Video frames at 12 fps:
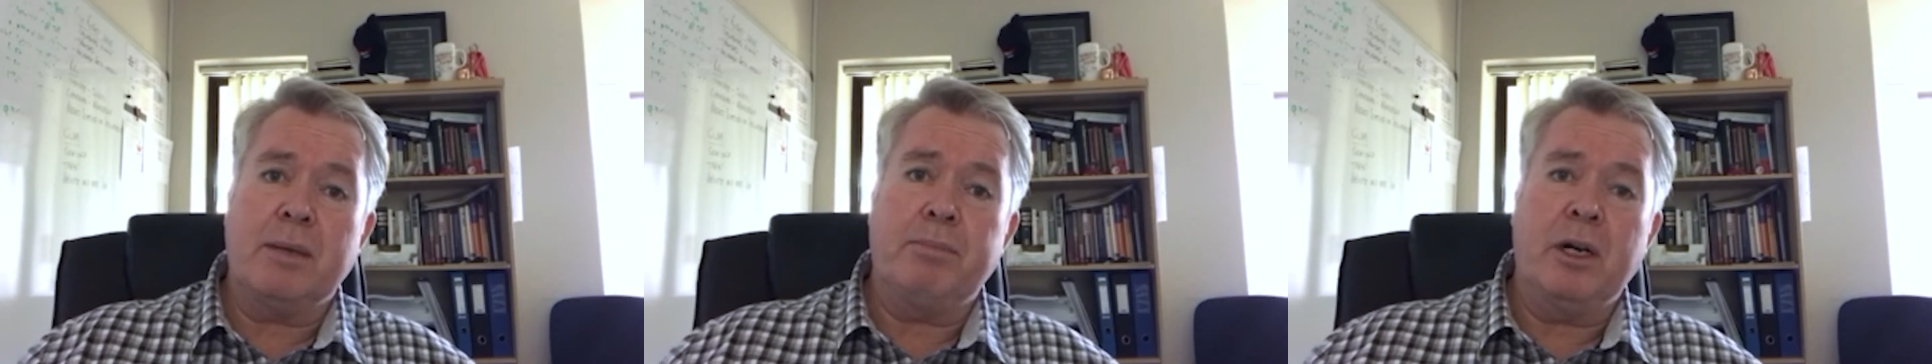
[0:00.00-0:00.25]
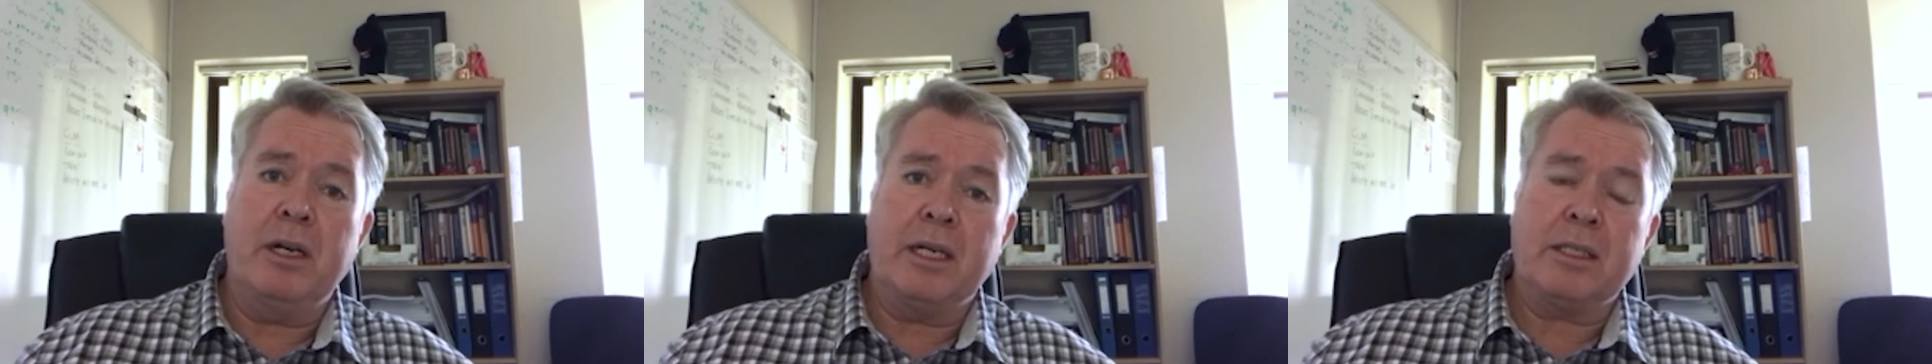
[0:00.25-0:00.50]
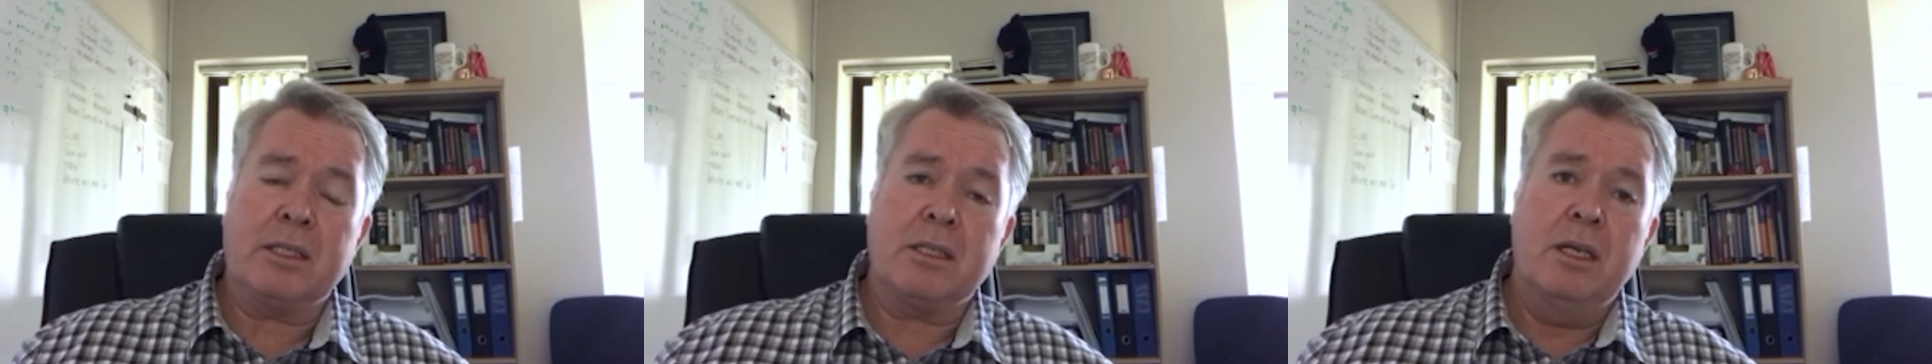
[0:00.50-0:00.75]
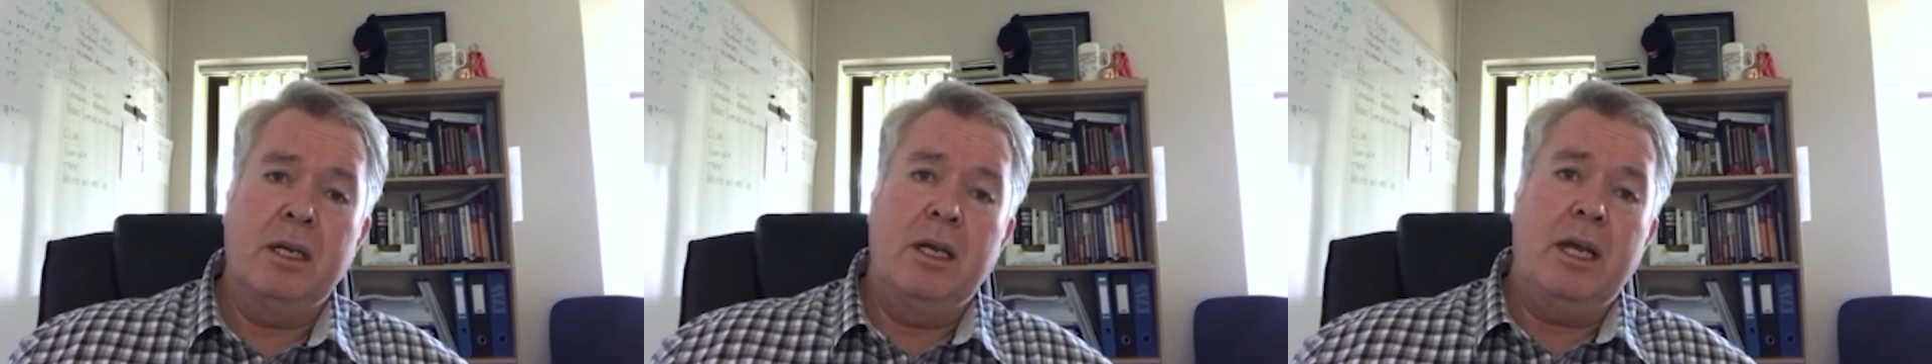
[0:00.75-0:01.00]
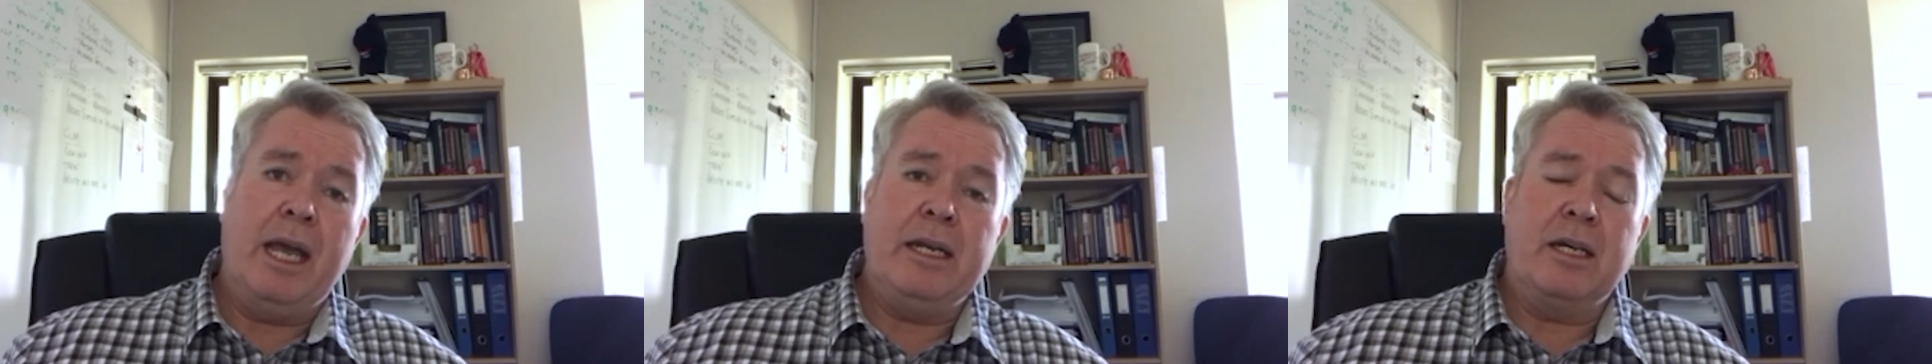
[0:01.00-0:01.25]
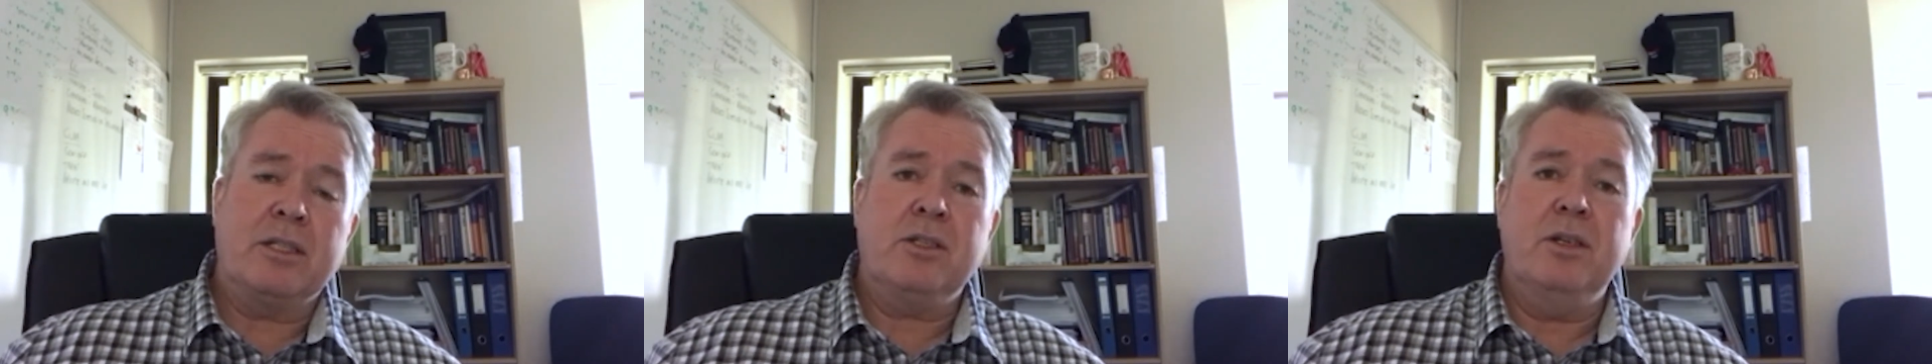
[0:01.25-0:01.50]
our products
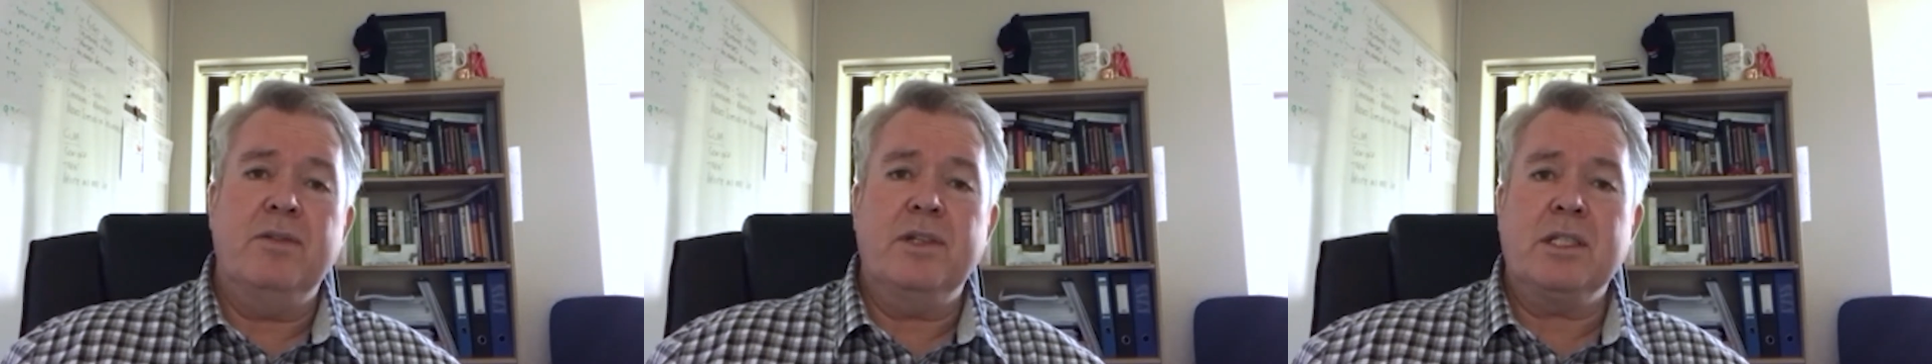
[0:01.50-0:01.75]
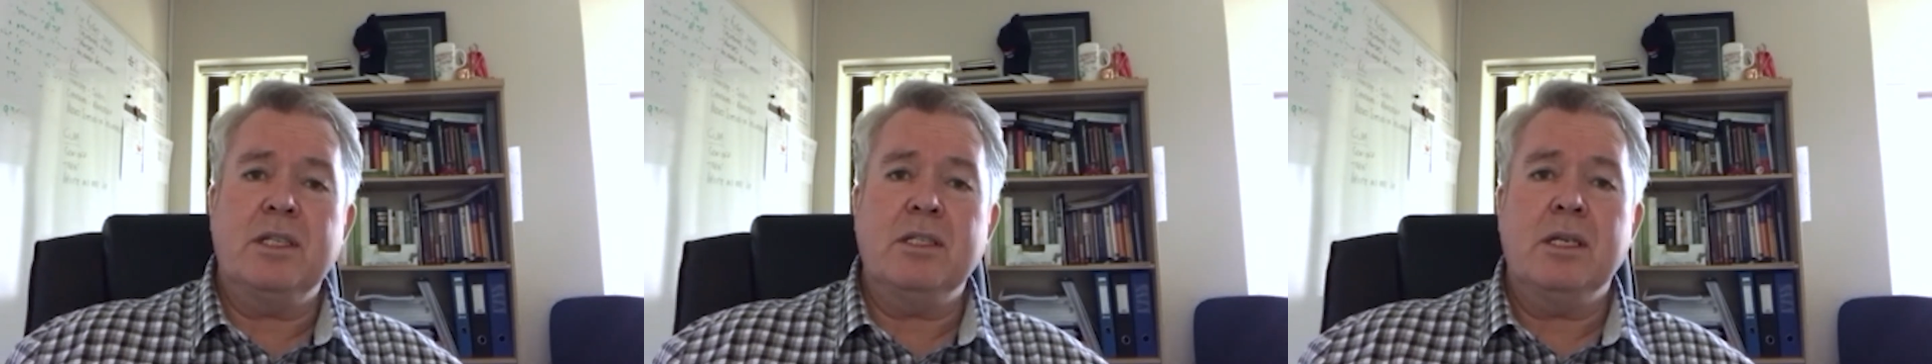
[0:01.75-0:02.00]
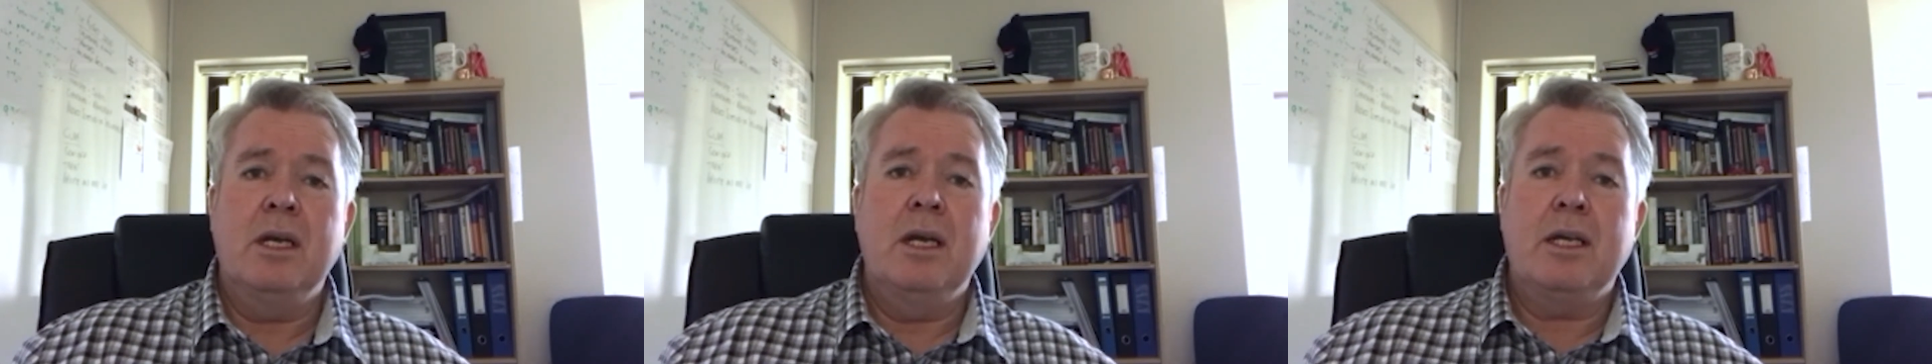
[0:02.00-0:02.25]
and our services,